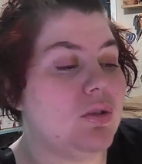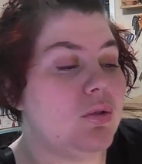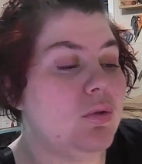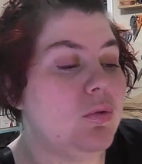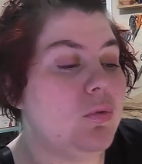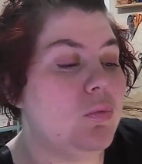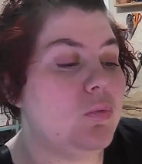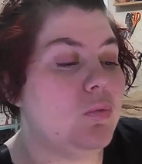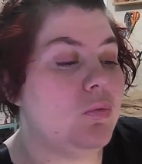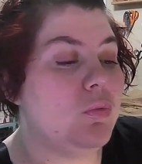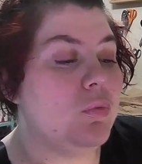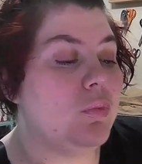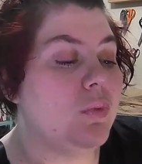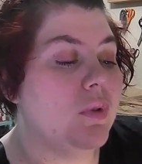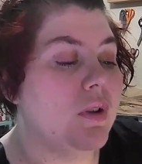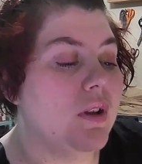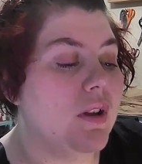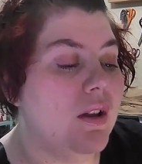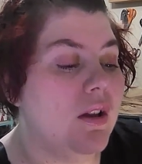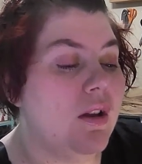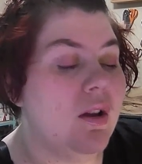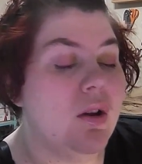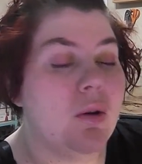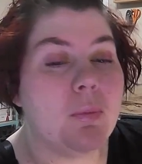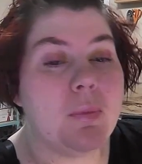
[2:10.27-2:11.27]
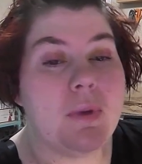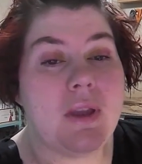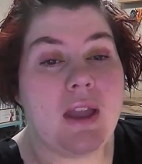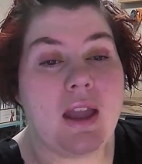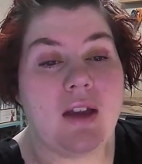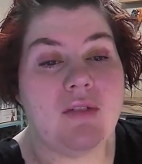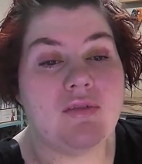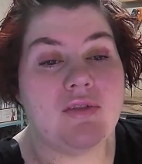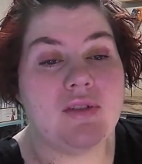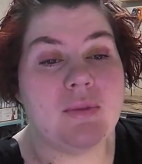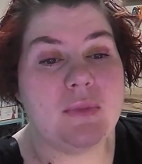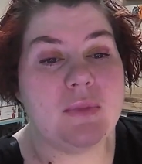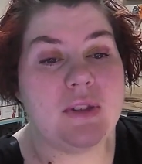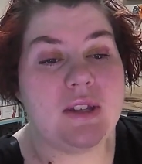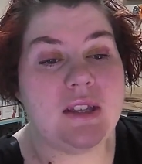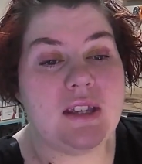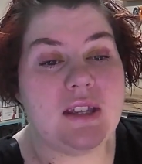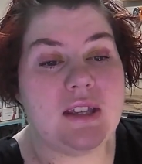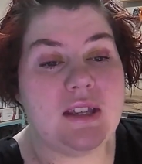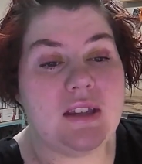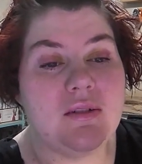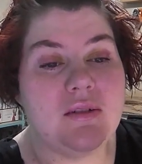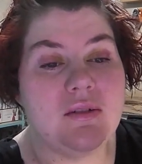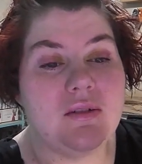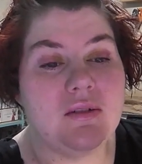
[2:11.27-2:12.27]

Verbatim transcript: Ooh, we have some tea.